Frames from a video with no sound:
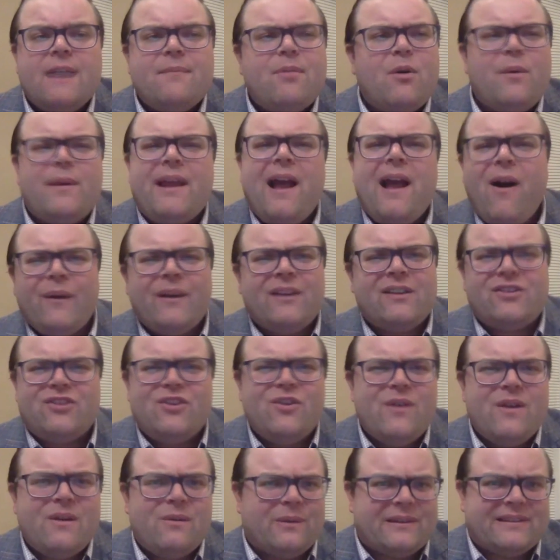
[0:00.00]
But we always
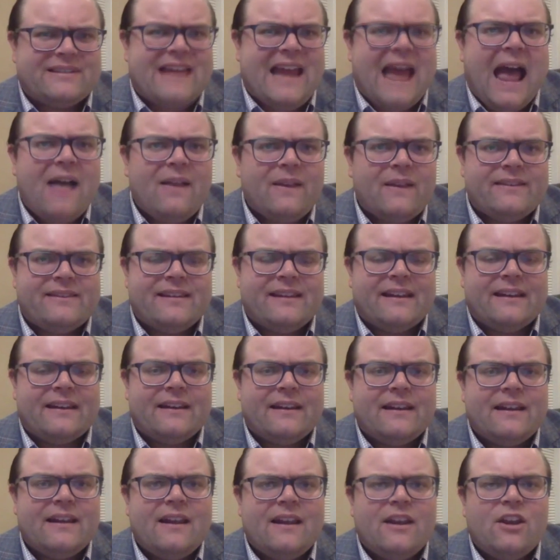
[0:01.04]
knew he was talented.
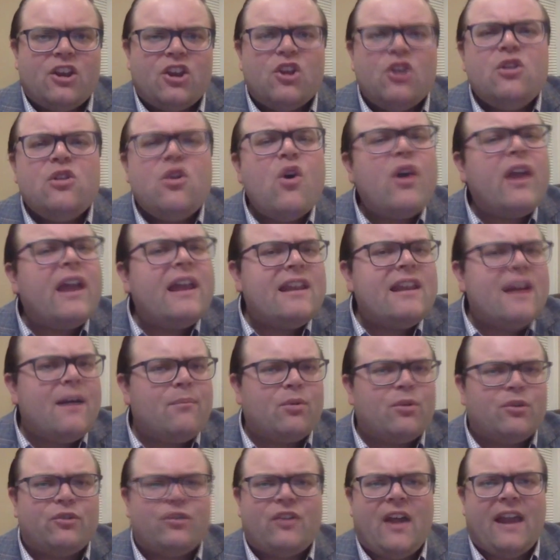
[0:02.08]
You look at
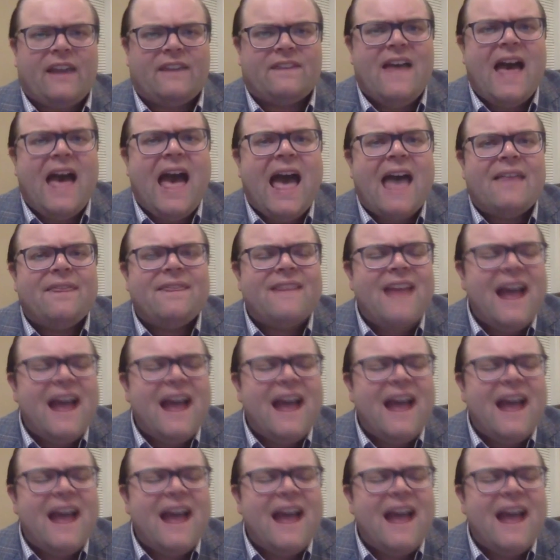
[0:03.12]
numbers like that,